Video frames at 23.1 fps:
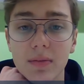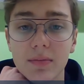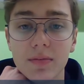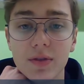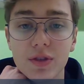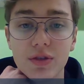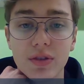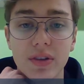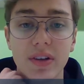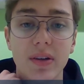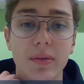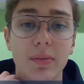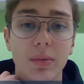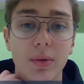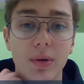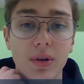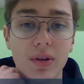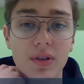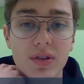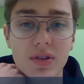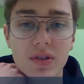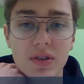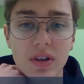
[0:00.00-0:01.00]
trade
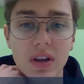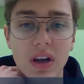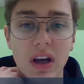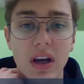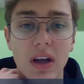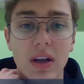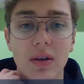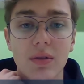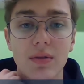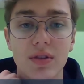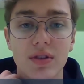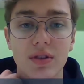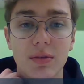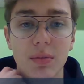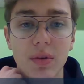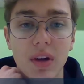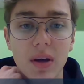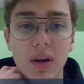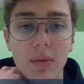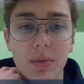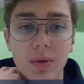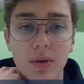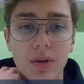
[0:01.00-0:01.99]
ports and
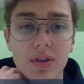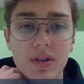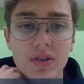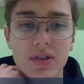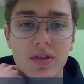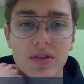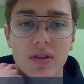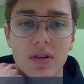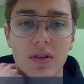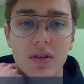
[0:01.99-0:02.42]
resupply points.